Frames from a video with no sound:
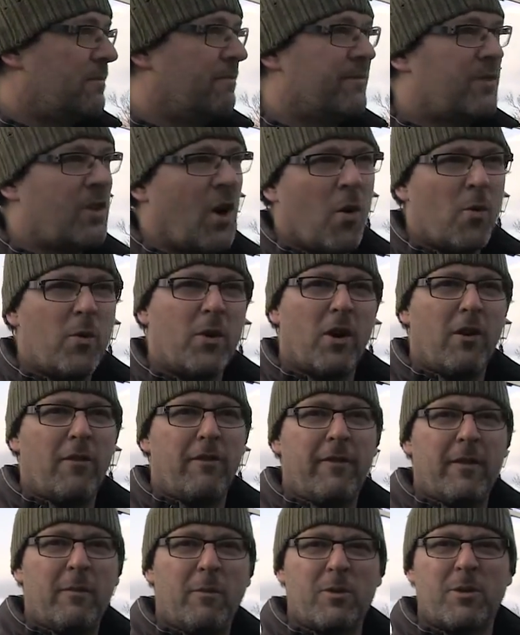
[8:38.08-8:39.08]
told
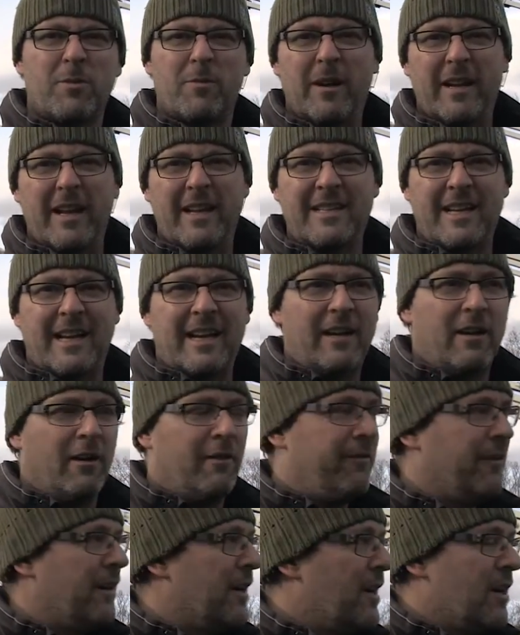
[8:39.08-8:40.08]
off, it wasn't really a telling
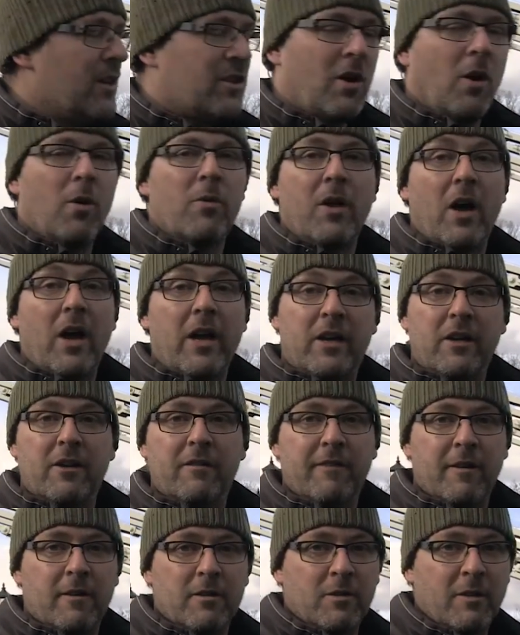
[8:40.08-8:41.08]
off, told that I
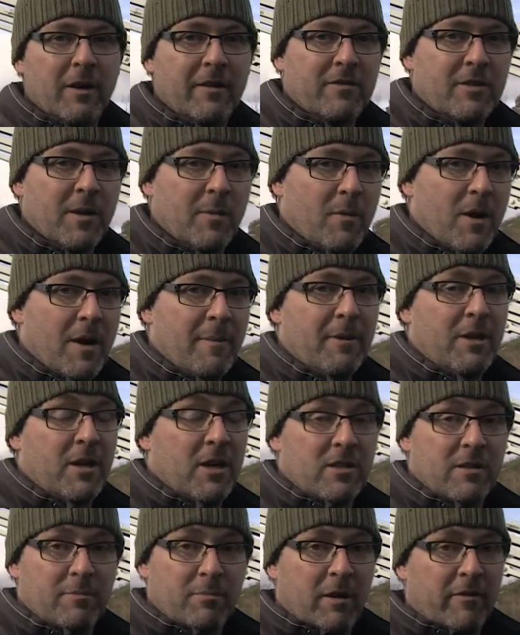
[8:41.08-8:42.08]
couldn't photograph somewhere
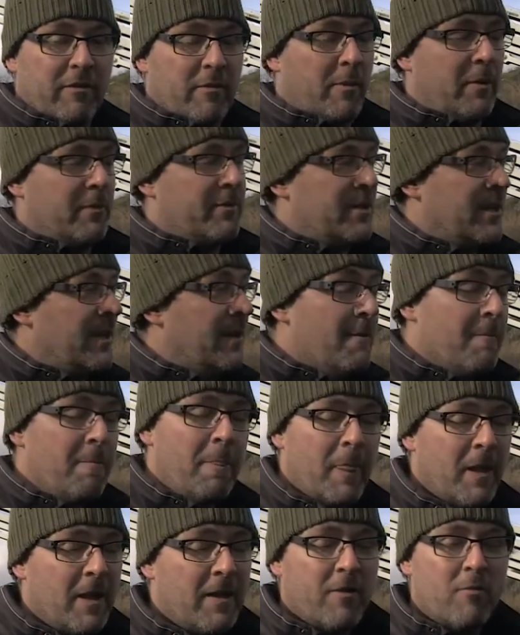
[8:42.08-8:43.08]
because of private property.
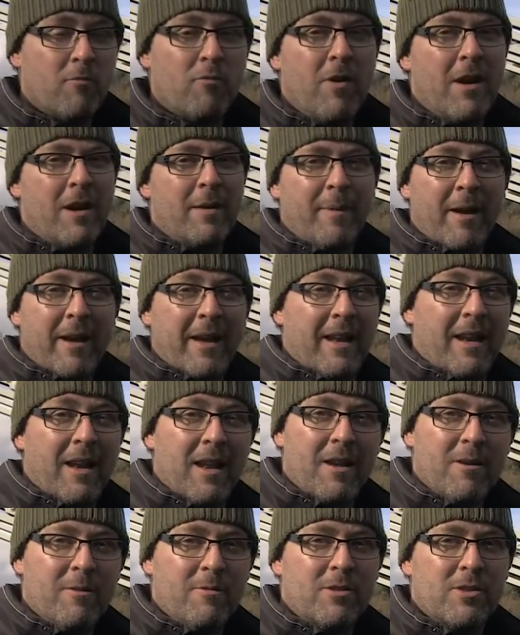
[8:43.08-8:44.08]
Read about it
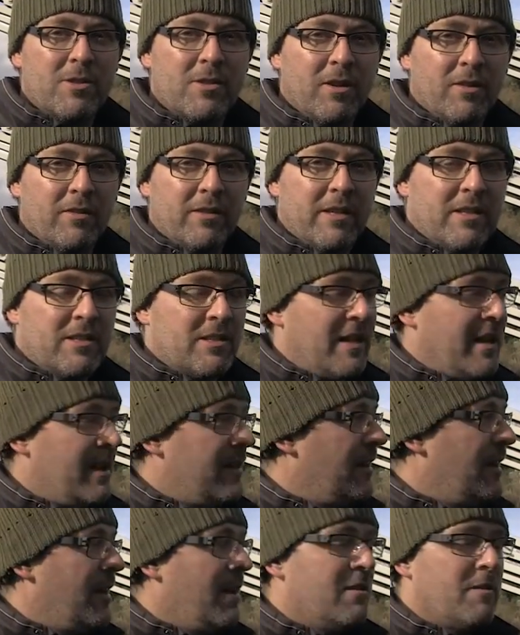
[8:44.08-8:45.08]
loads on the
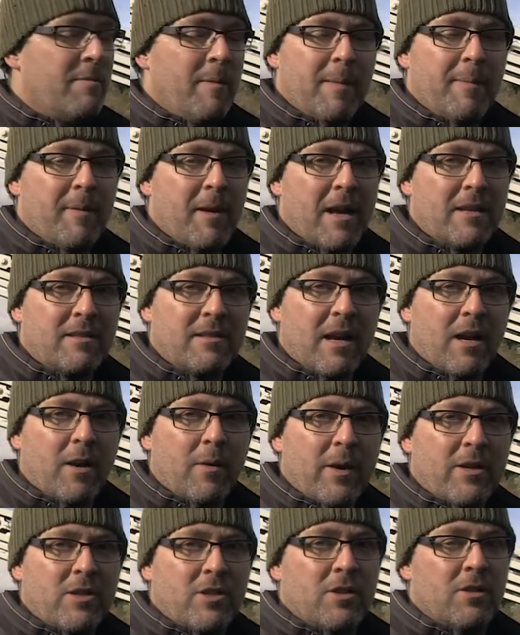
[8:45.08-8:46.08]
internet, loads of people ask that
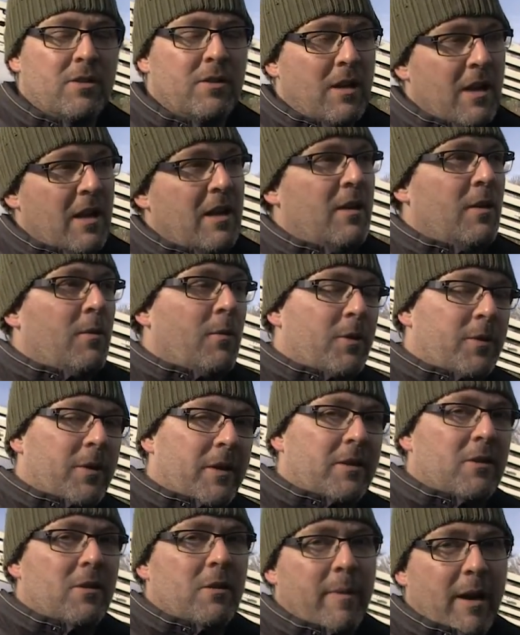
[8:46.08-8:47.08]
question, what do
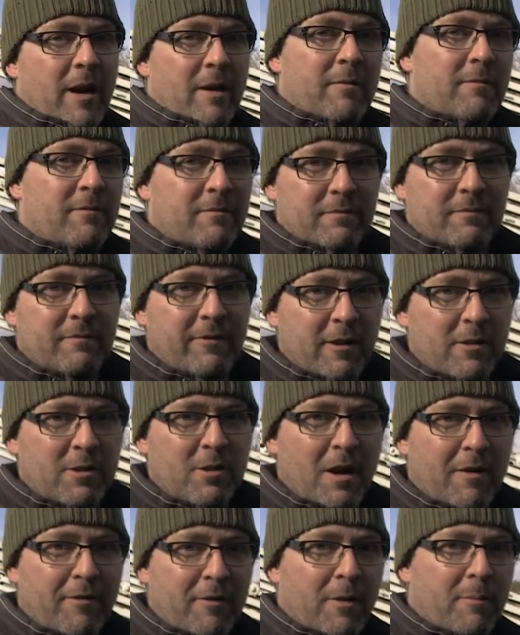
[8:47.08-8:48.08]
I do about
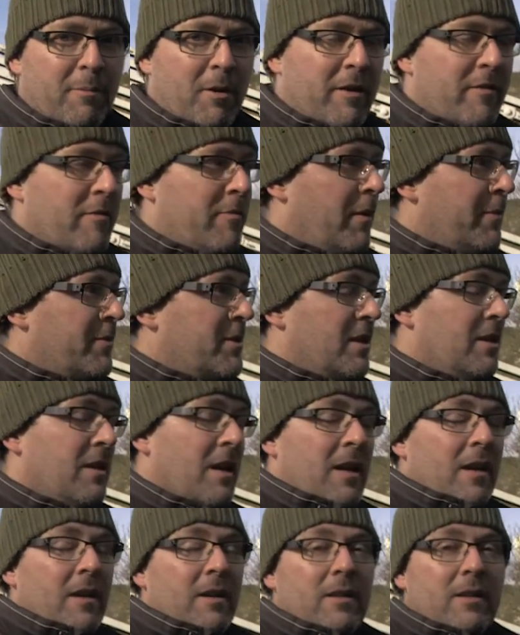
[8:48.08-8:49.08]
photographing on private property?
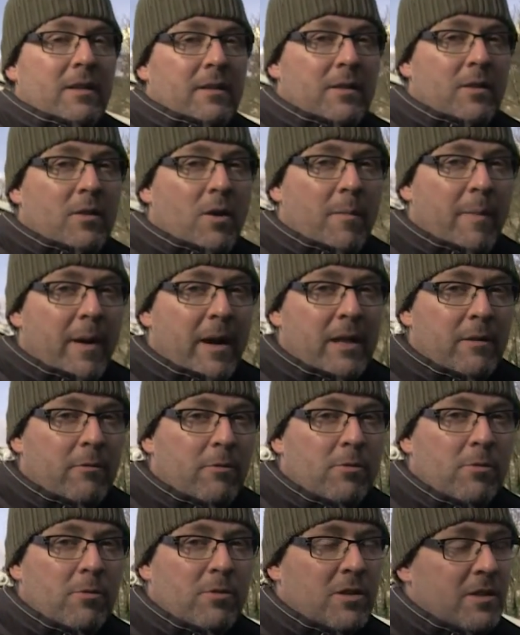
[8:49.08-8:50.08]
You obey the
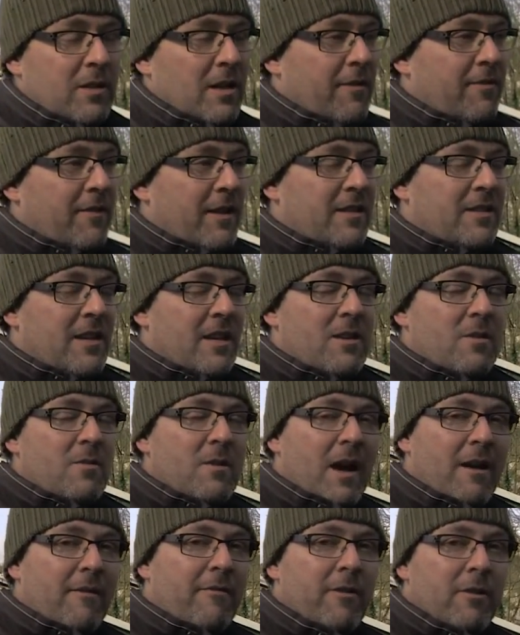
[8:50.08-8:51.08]
rules. If they say you
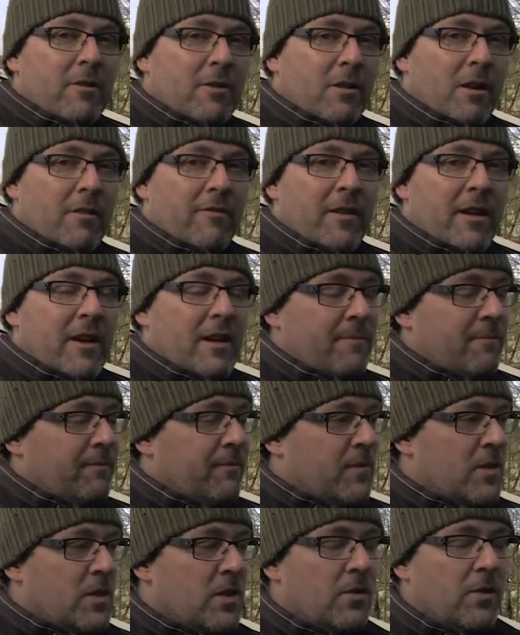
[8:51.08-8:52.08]
can't photograph there,
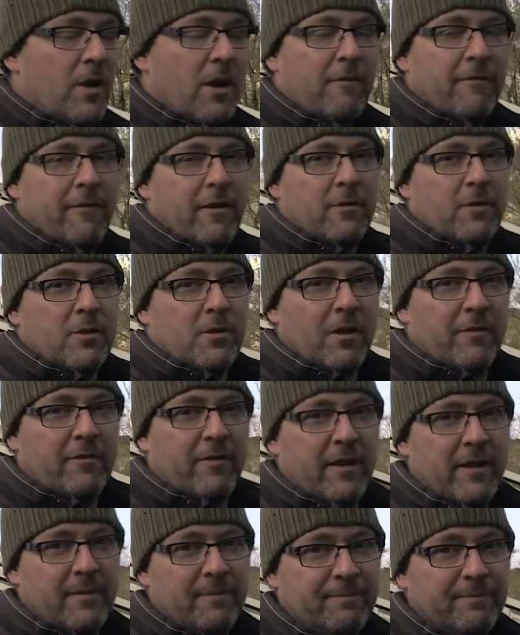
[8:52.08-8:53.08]
you don't photograph
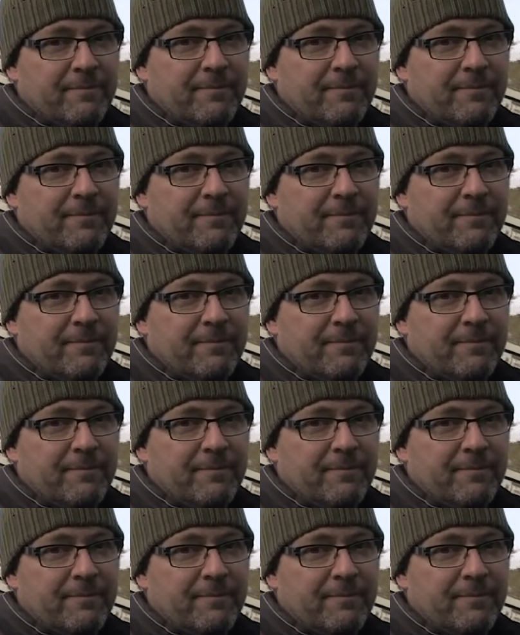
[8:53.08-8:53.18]
there.